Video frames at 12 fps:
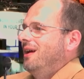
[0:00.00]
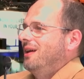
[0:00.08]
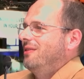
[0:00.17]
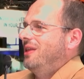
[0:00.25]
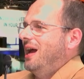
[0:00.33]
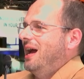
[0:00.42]

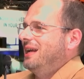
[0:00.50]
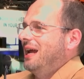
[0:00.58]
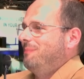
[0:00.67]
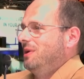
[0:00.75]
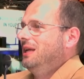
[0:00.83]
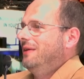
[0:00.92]
that I
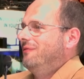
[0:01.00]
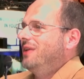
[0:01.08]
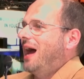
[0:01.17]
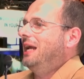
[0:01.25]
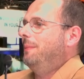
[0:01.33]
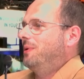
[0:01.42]
believe
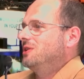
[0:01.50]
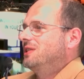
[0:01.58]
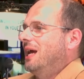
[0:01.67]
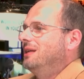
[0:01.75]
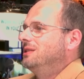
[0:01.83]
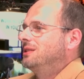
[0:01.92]

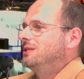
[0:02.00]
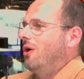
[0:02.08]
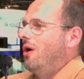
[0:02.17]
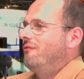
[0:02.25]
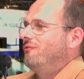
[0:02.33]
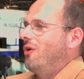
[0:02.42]
90%
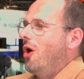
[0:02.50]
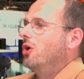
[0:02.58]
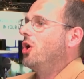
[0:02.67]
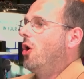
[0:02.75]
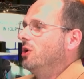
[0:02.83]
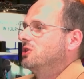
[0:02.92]
of all
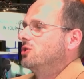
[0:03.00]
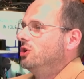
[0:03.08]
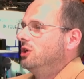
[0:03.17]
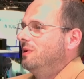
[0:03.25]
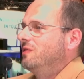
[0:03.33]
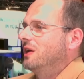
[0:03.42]
code is going
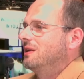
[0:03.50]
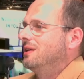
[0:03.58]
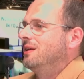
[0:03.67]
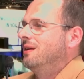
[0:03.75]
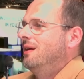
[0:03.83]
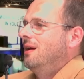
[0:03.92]
to be
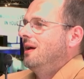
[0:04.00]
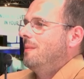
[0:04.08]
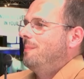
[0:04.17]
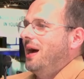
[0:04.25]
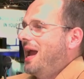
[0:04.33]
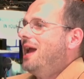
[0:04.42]
written
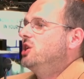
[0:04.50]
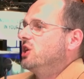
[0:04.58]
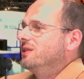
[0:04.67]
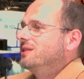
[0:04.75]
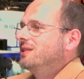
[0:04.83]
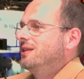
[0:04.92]
by
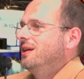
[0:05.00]
agents.